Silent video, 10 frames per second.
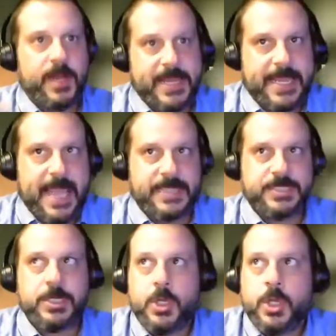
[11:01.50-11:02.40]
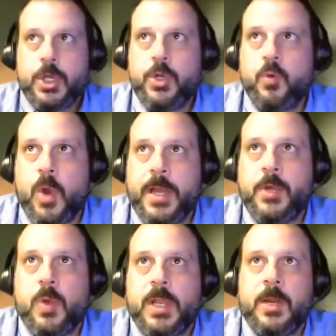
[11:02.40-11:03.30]
yes. You run
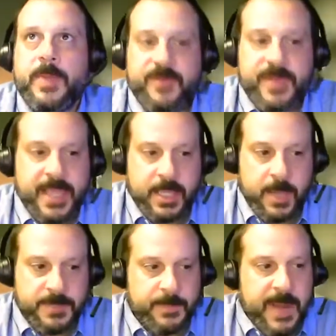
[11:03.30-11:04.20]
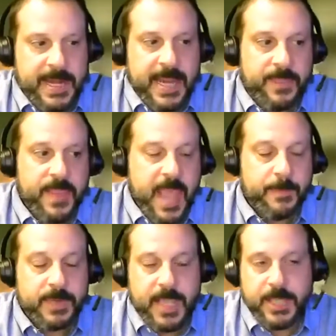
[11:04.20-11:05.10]
into a little bit of a hiccup depending on the
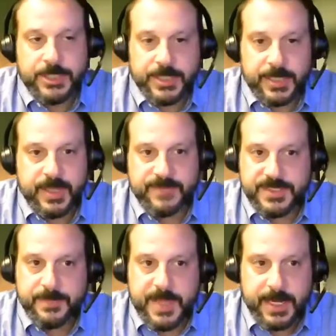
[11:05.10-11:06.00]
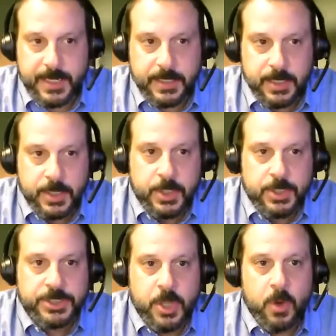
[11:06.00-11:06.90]
application that they've submitted.
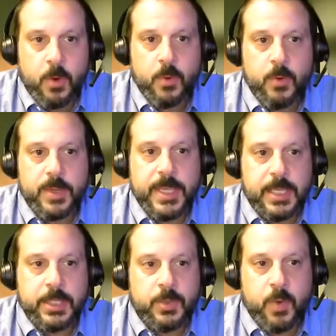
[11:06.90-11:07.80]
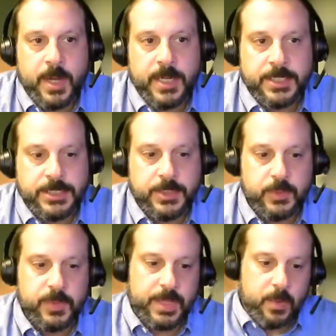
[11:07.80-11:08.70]
So you run
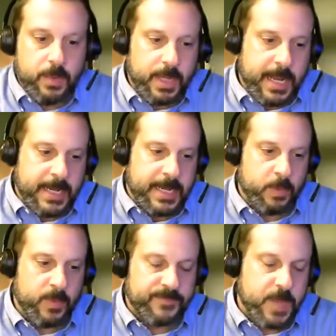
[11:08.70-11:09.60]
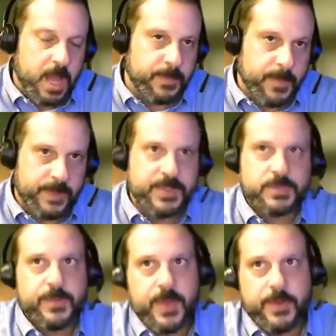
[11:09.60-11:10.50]
into, and we've talked about
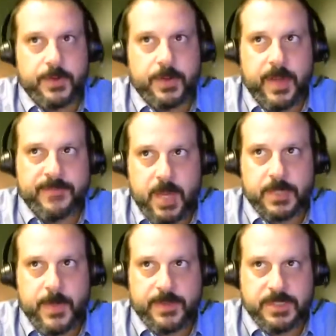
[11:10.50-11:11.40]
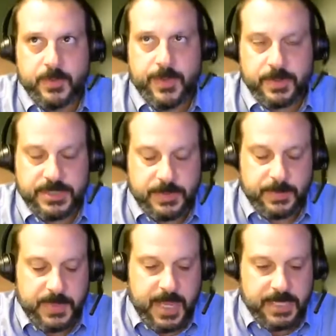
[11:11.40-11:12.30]
this with I've talked about this with other
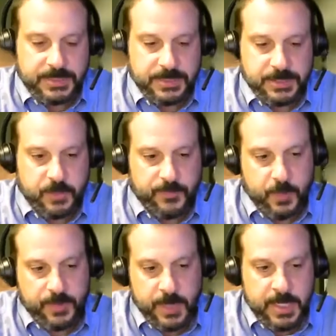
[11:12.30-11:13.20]
CPAs and so forth,